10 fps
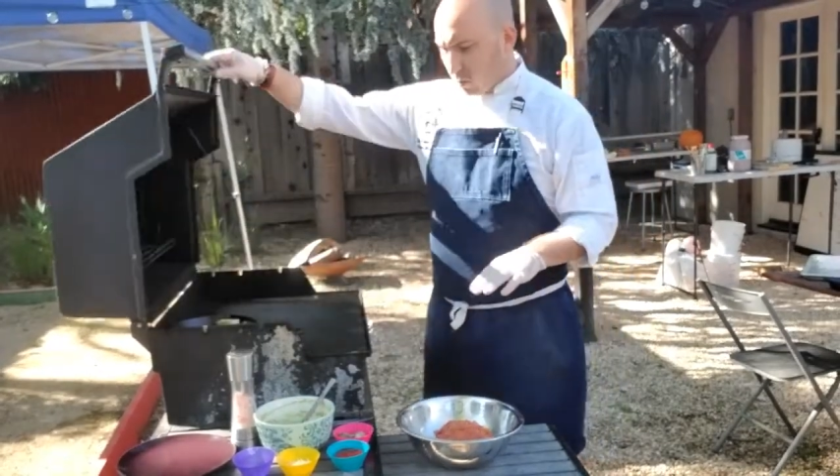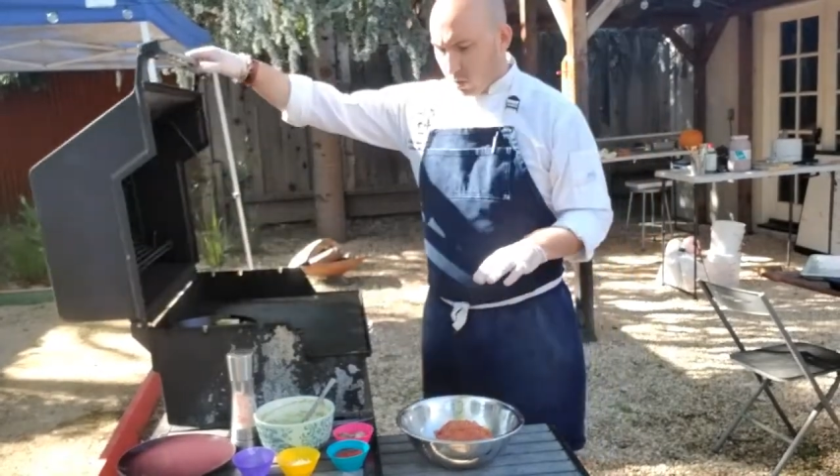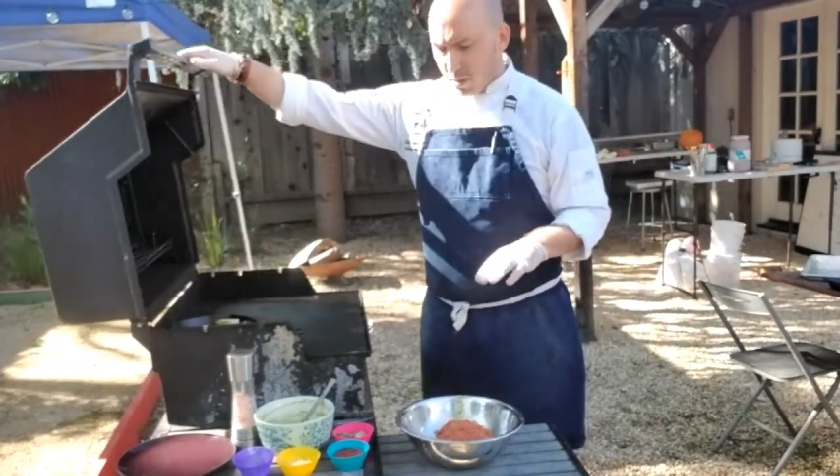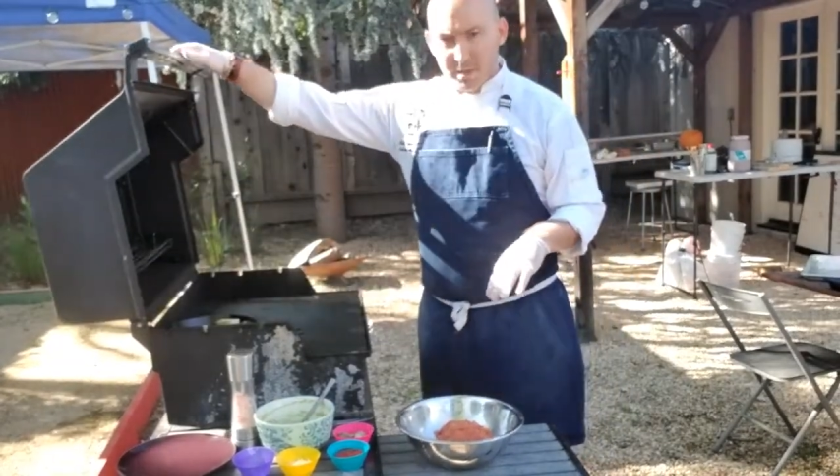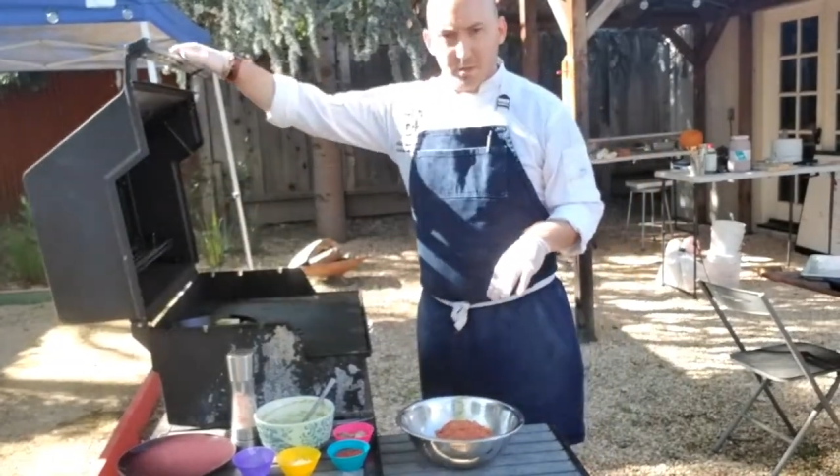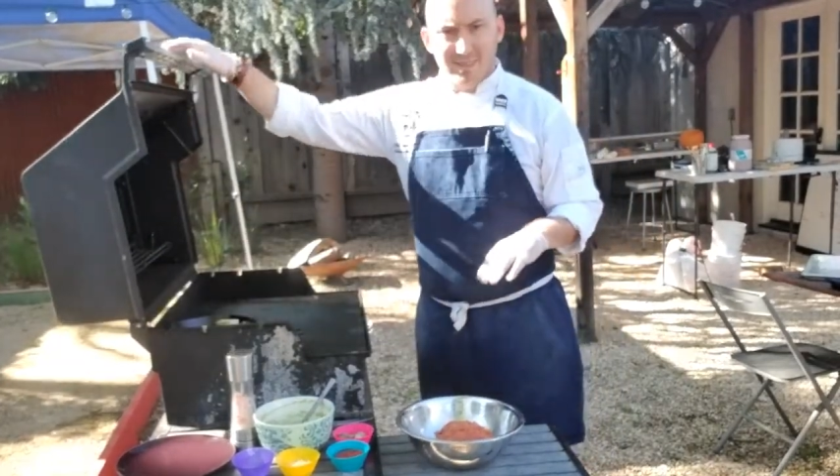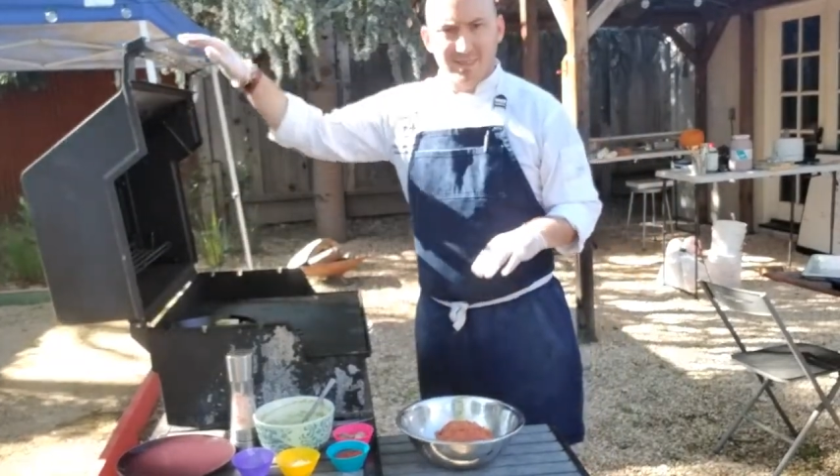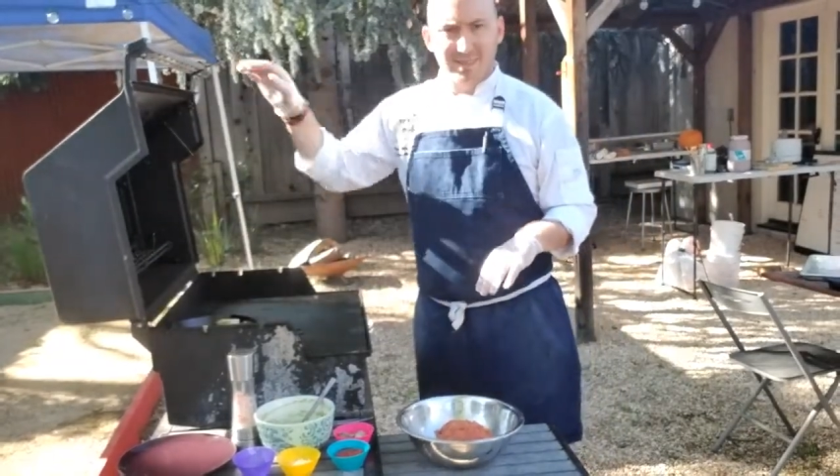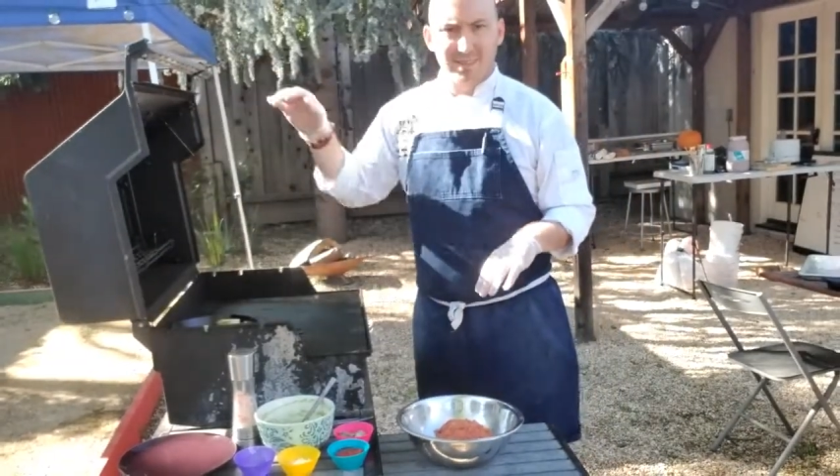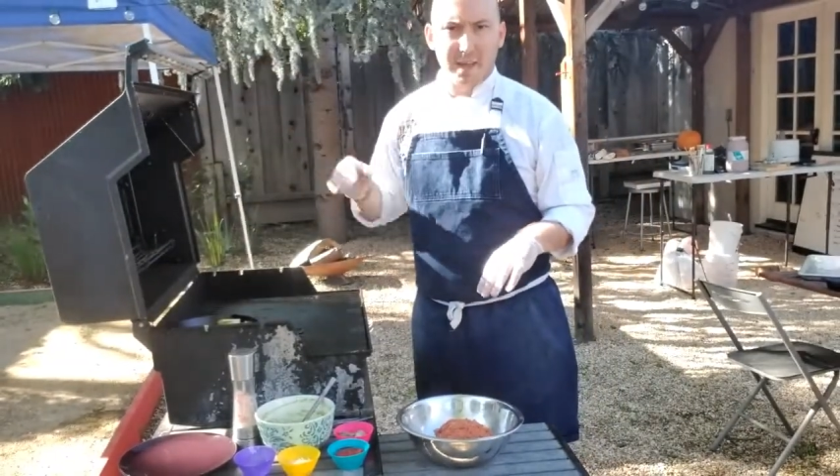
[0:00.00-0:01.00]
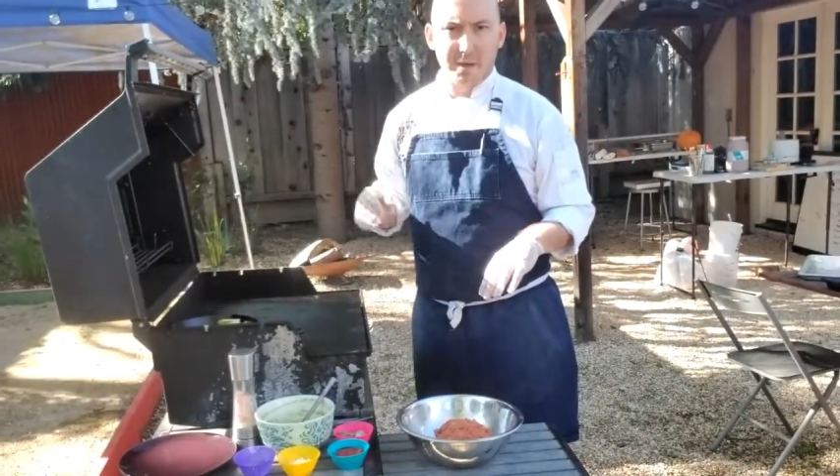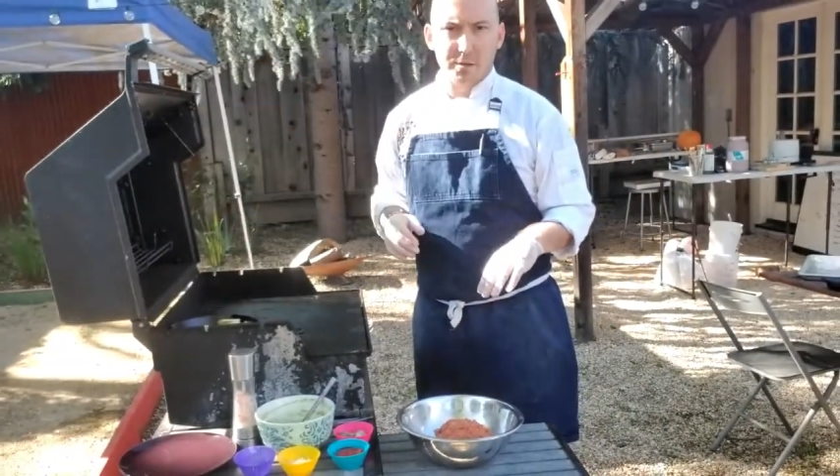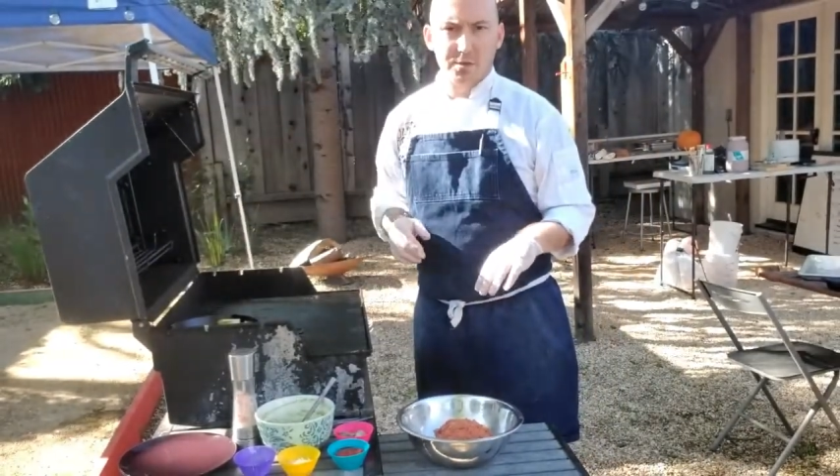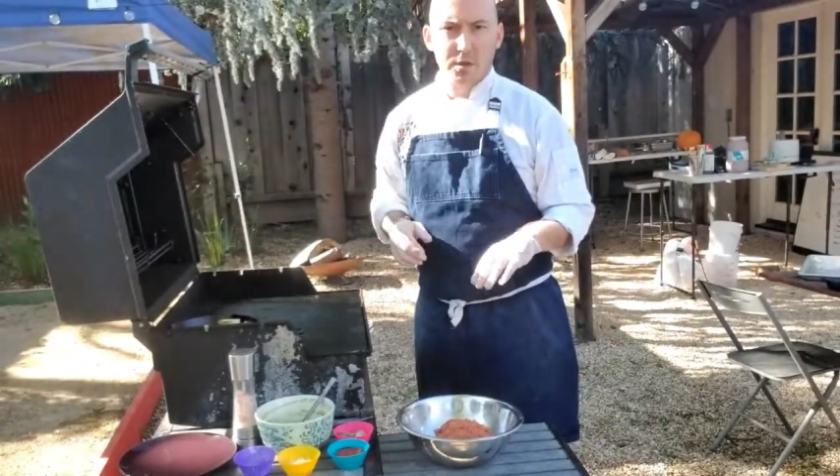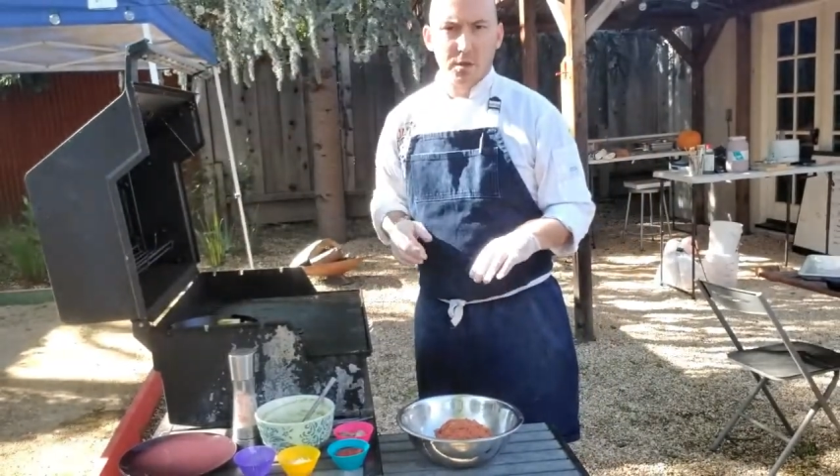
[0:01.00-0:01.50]
we're going to be doing
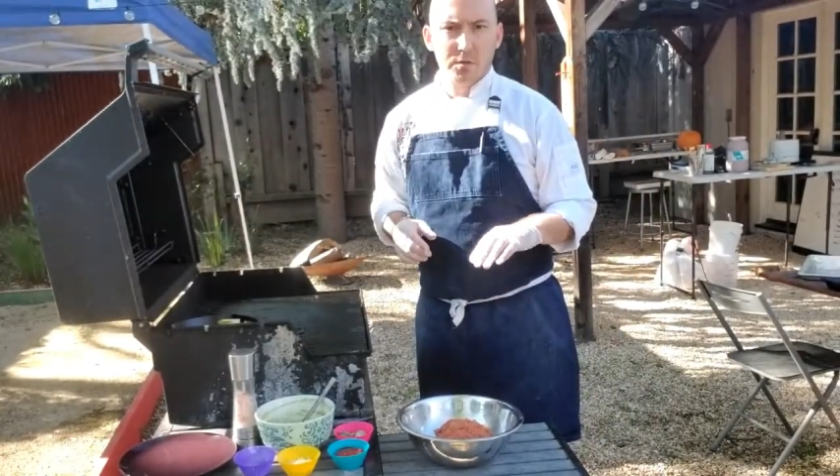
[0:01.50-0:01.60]
sliders.